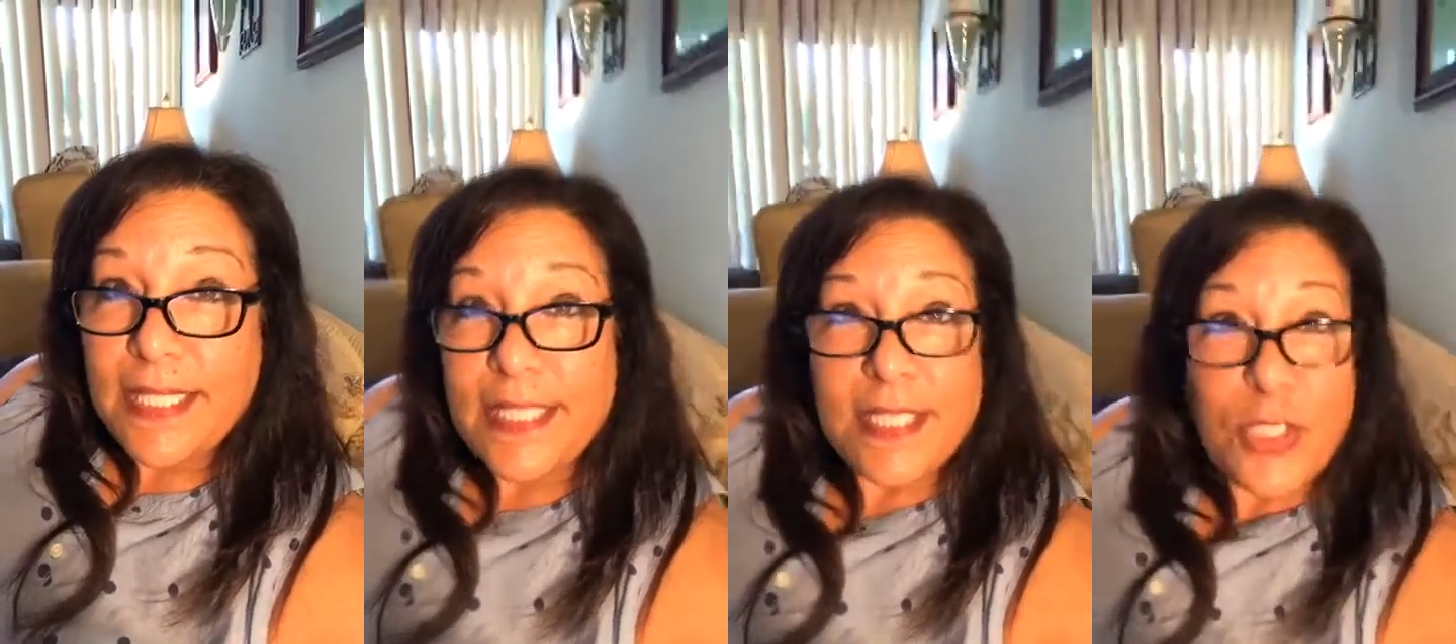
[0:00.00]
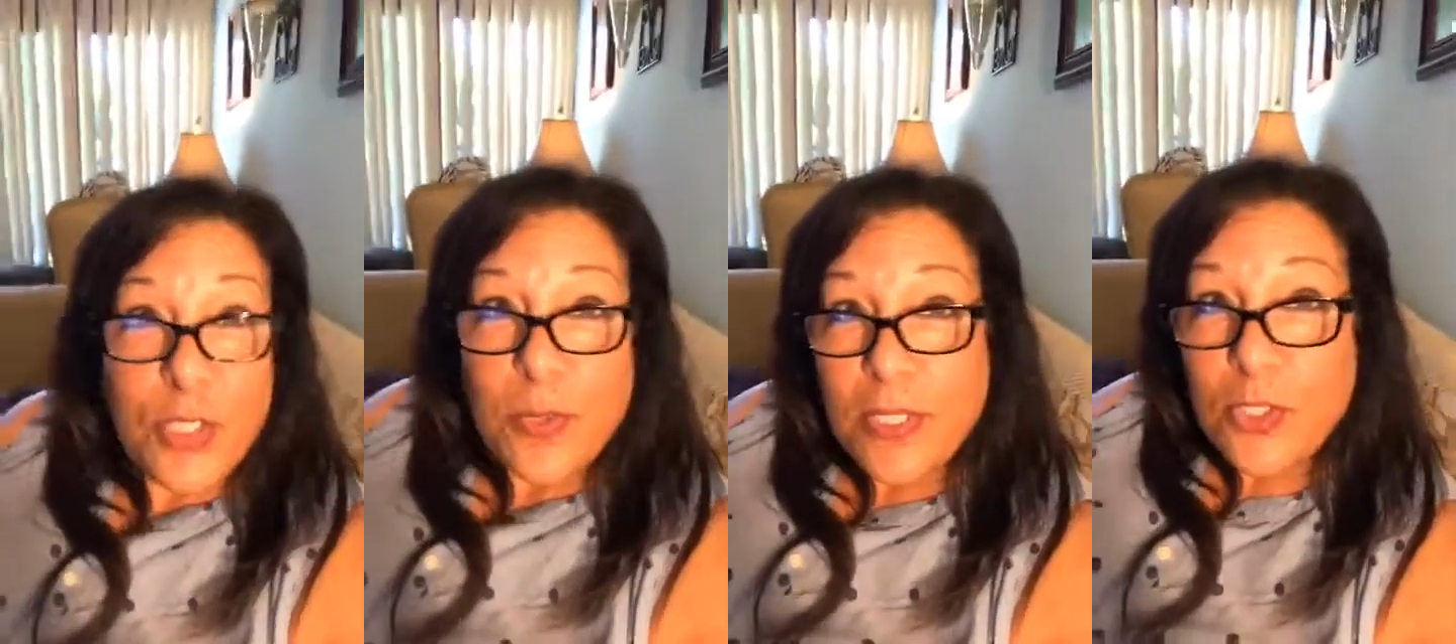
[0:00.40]

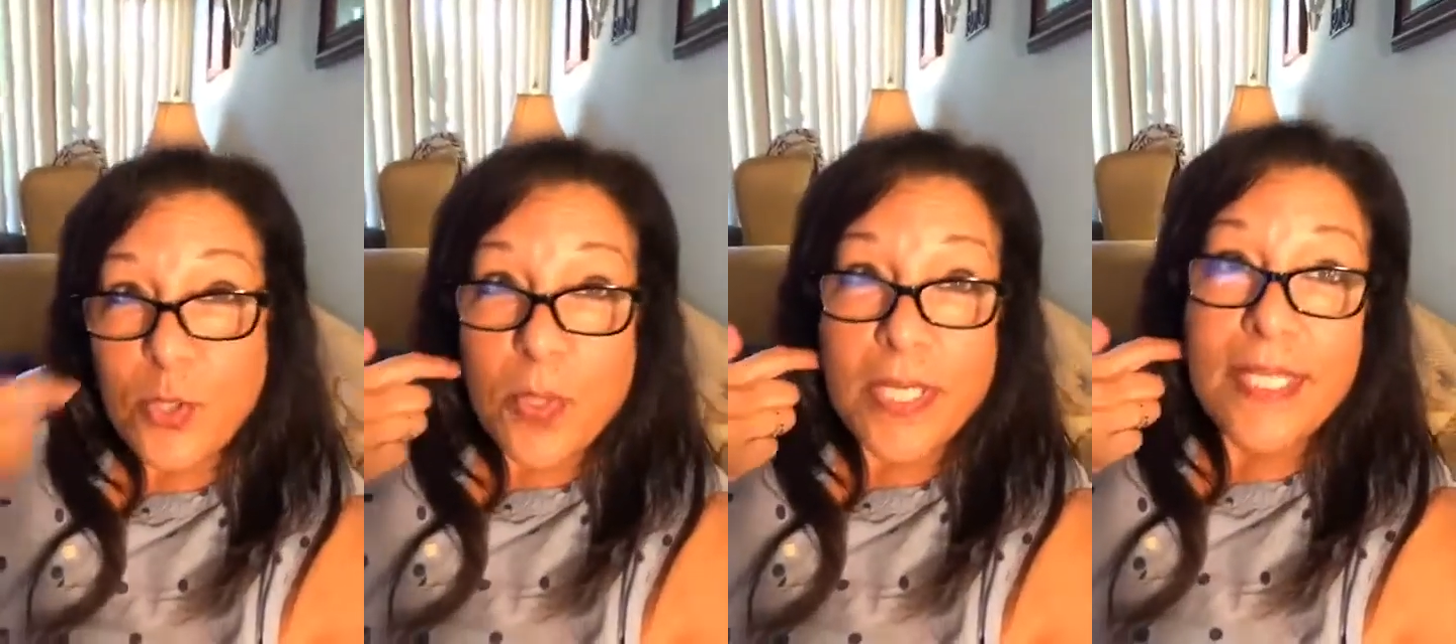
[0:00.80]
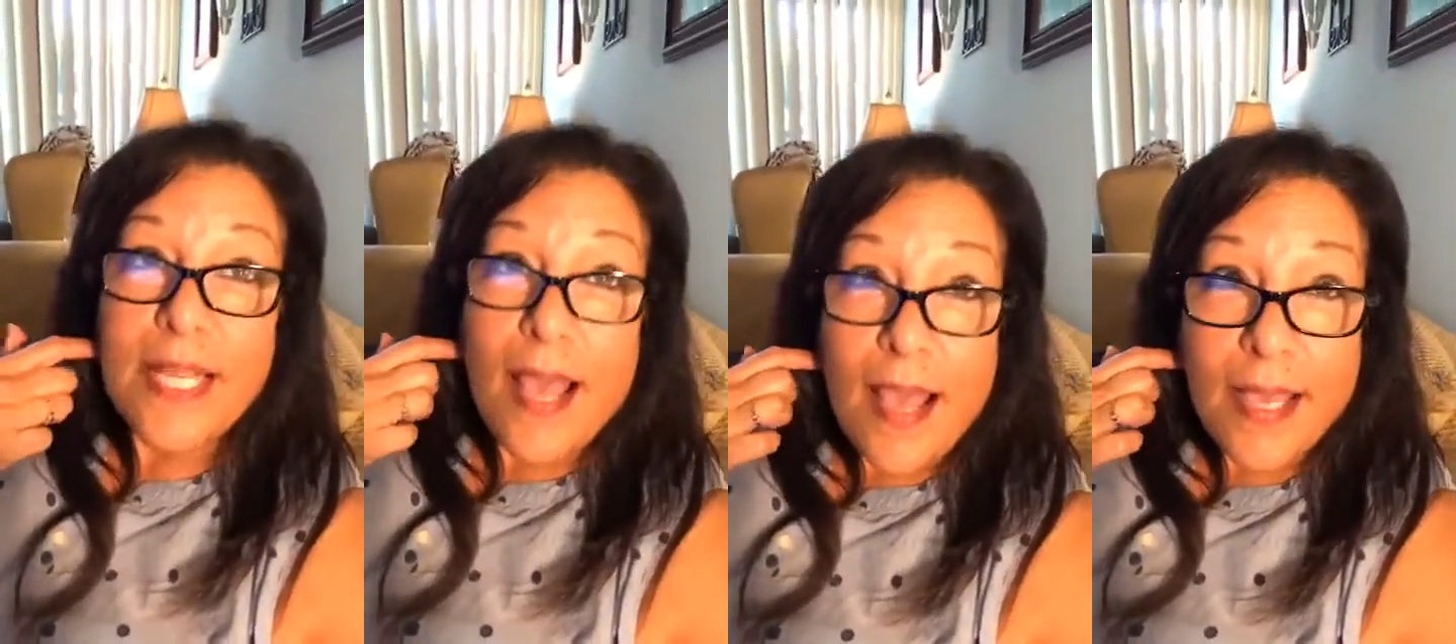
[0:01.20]
students who are
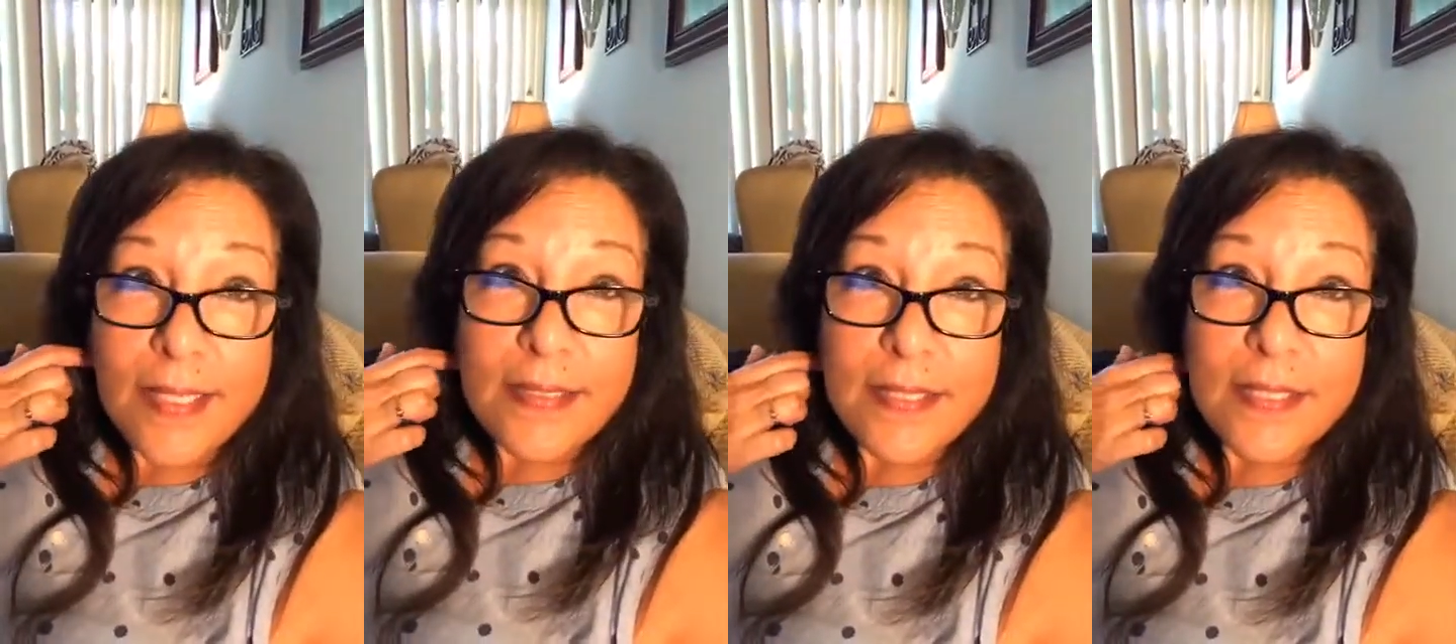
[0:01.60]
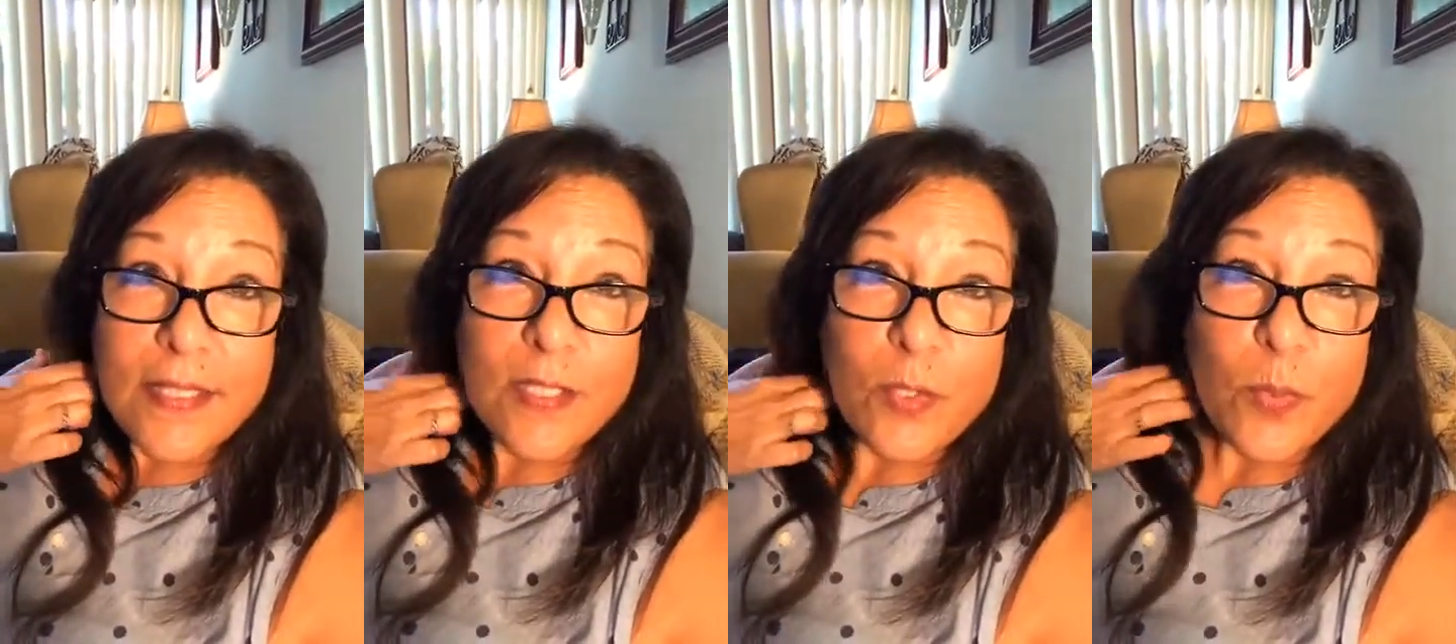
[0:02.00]
not
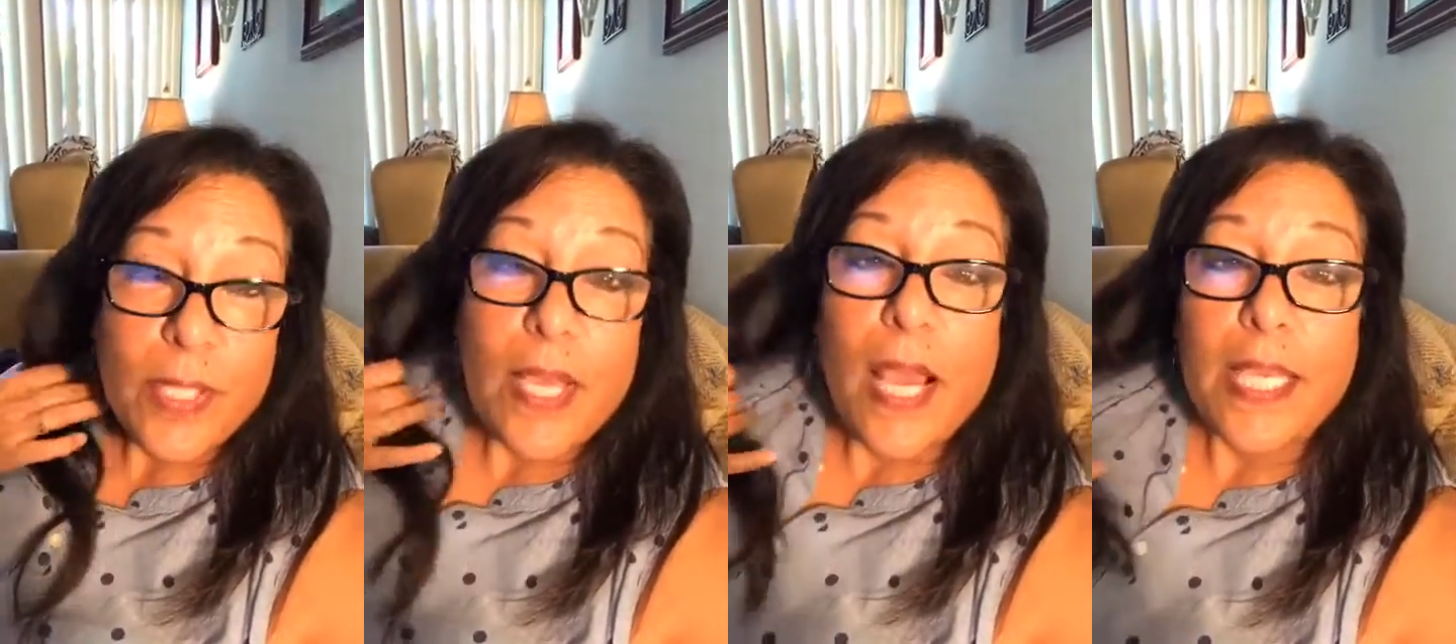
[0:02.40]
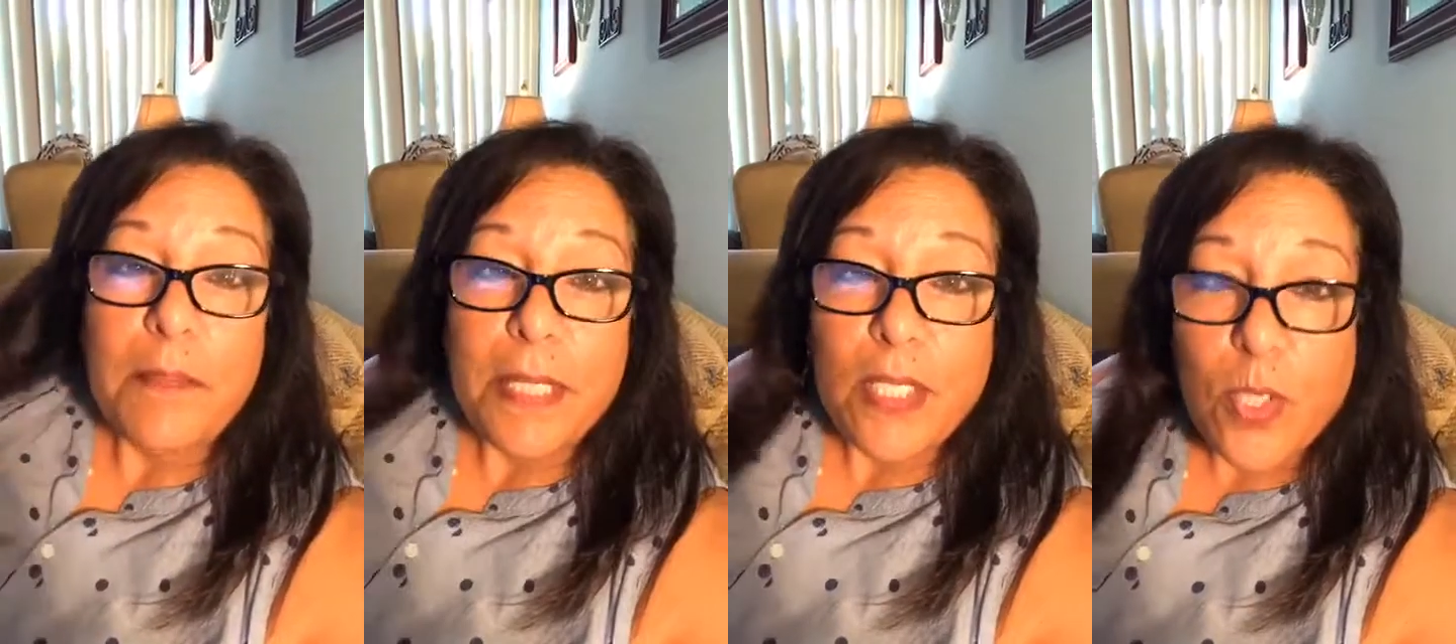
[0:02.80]
with
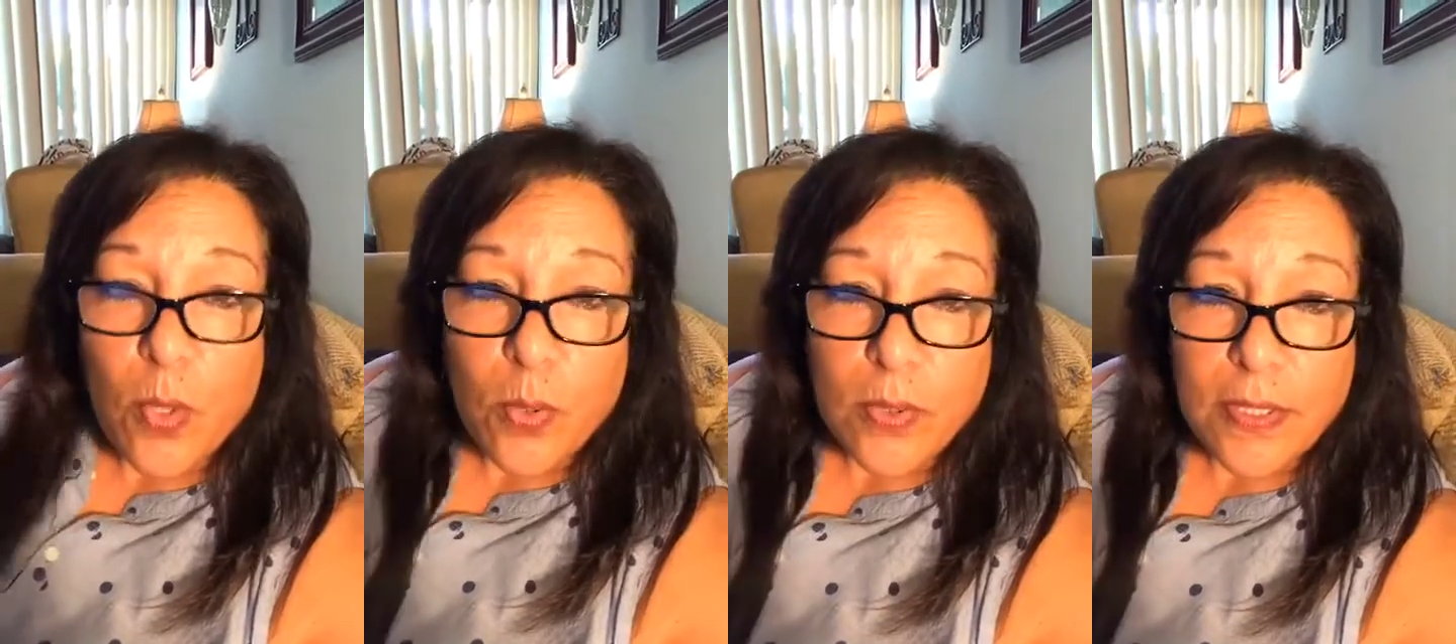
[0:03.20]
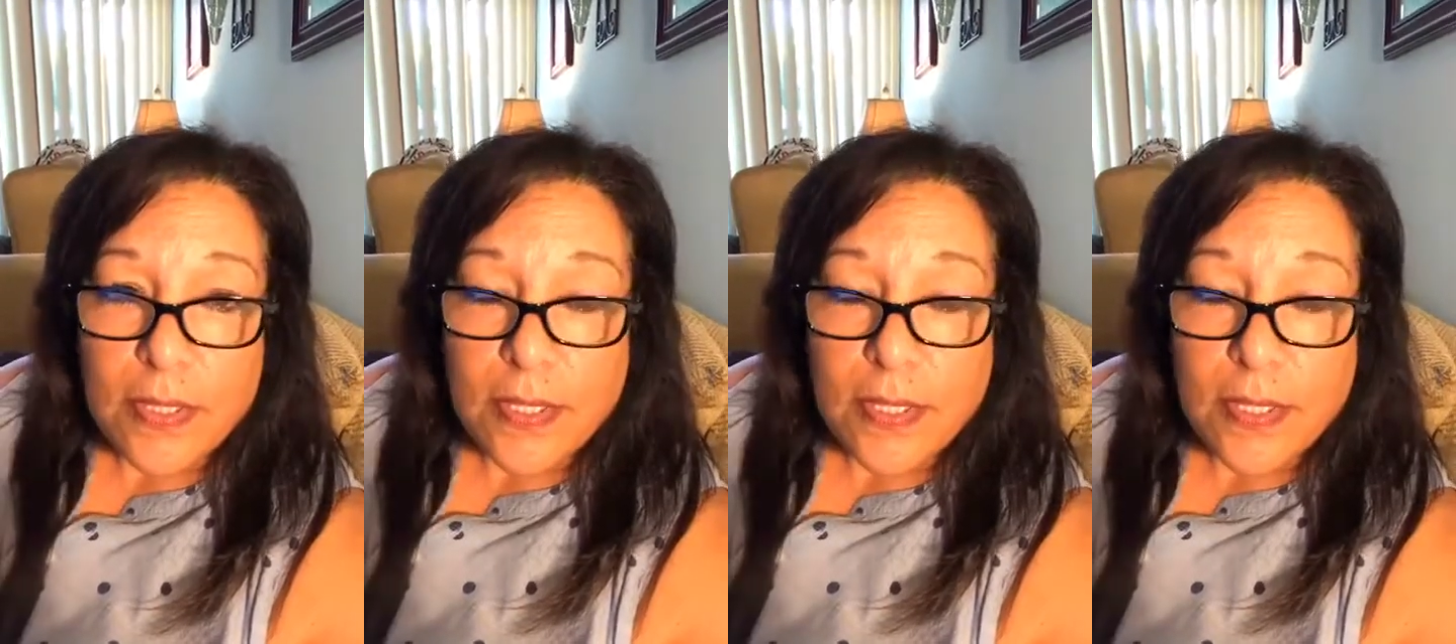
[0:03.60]
IEP goals